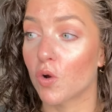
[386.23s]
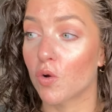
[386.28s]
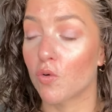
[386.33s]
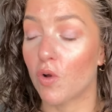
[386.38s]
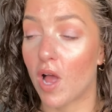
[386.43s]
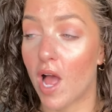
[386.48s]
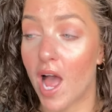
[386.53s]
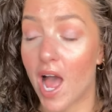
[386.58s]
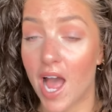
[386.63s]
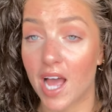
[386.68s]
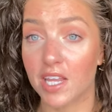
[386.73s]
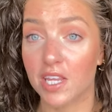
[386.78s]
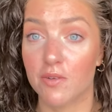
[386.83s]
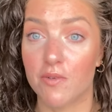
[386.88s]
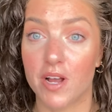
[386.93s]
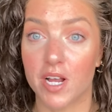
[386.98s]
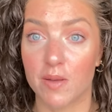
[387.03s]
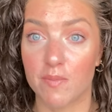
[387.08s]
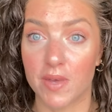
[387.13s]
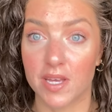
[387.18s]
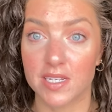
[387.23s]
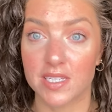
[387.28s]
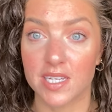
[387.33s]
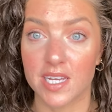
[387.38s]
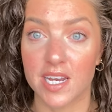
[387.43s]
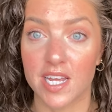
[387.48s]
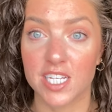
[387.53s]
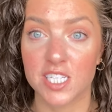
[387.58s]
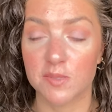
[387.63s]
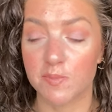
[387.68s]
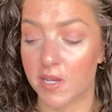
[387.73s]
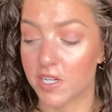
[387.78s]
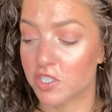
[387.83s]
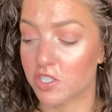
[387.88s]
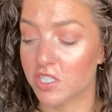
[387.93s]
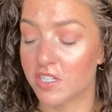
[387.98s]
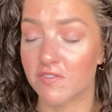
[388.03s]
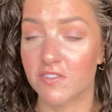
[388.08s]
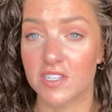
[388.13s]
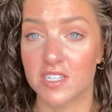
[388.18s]
highly recommend it,
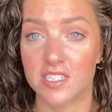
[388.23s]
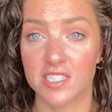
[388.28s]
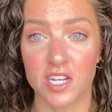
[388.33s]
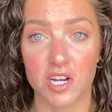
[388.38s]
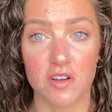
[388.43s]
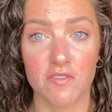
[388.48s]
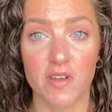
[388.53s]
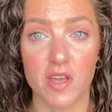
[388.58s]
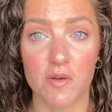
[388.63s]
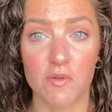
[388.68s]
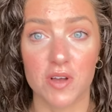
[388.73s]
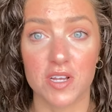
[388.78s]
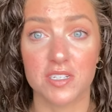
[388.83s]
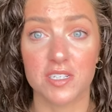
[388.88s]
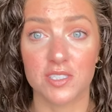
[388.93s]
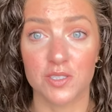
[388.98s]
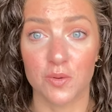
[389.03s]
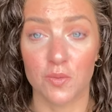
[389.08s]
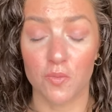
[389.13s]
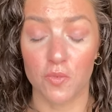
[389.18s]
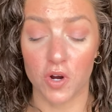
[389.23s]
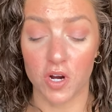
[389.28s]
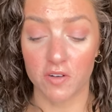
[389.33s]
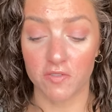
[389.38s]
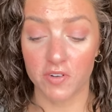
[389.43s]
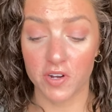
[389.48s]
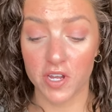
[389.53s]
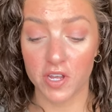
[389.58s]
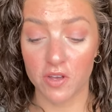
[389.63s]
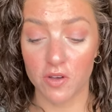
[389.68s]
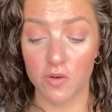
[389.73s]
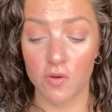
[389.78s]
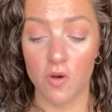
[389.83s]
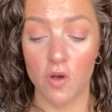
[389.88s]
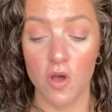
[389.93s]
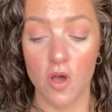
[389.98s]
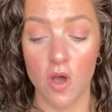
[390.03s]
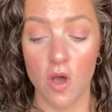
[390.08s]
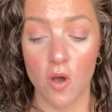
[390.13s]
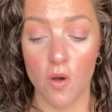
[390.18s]
especially if the CeraVe one doesn't work for
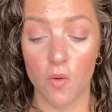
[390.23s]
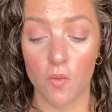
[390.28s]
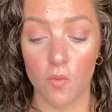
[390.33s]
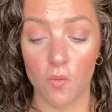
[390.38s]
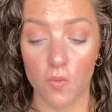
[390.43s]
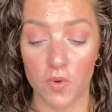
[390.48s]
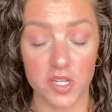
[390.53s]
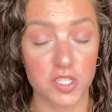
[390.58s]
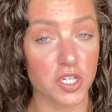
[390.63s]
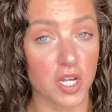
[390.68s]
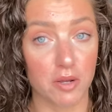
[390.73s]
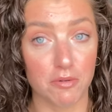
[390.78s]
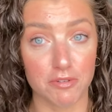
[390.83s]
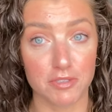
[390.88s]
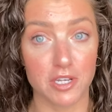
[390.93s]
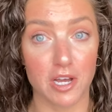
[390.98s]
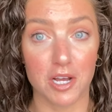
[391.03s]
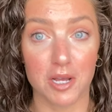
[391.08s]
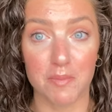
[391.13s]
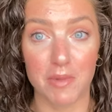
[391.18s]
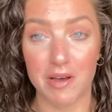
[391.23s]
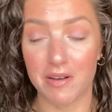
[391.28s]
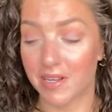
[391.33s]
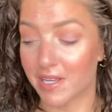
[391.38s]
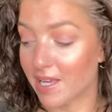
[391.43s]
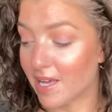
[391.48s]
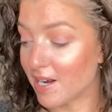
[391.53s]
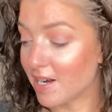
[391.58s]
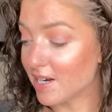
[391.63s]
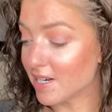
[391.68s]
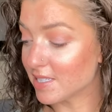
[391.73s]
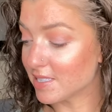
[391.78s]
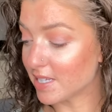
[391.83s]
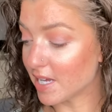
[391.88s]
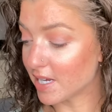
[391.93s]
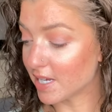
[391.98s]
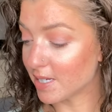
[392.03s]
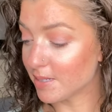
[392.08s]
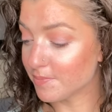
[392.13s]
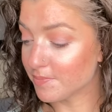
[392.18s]
you, which I will talk about again in a
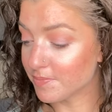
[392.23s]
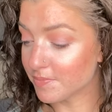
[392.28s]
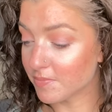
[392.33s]
second.